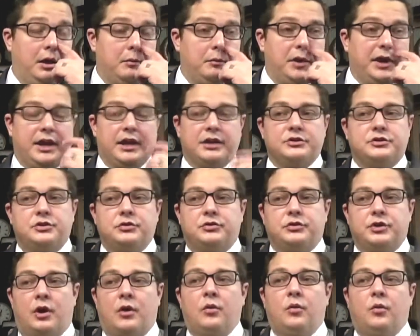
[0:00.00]
because you
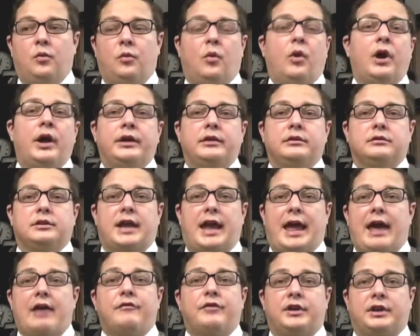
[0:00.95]
don't want to
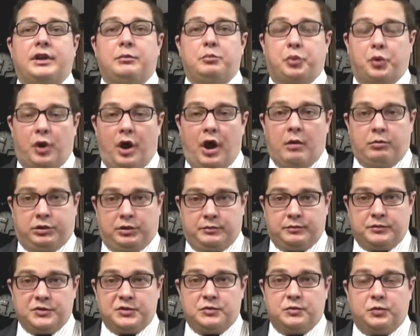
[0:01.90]
have any
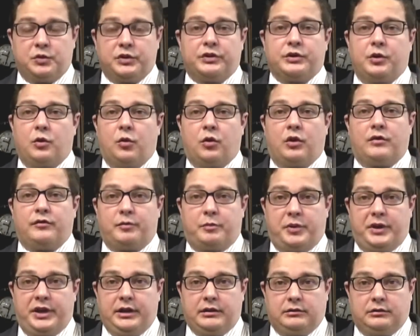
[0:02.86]
problems with the Court of
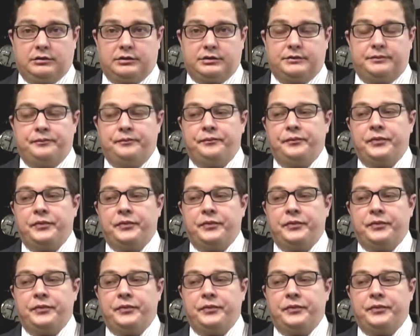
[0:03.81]
Appeals.